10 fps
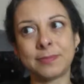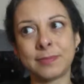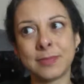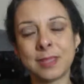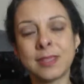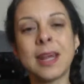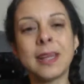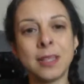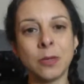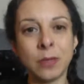
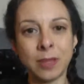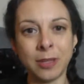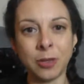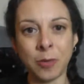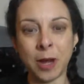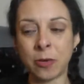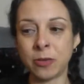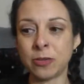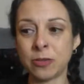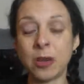standing within your power and
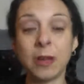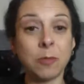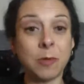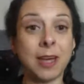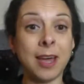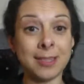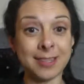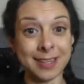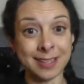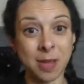your strength, because
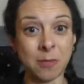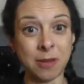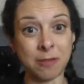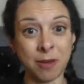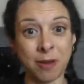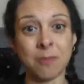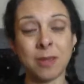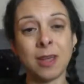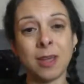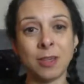that's coming from
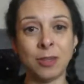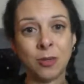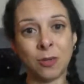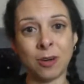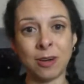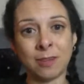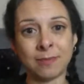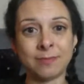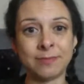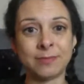your
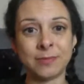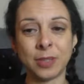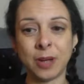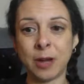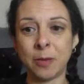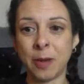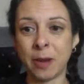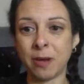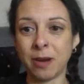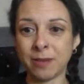higher
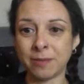power.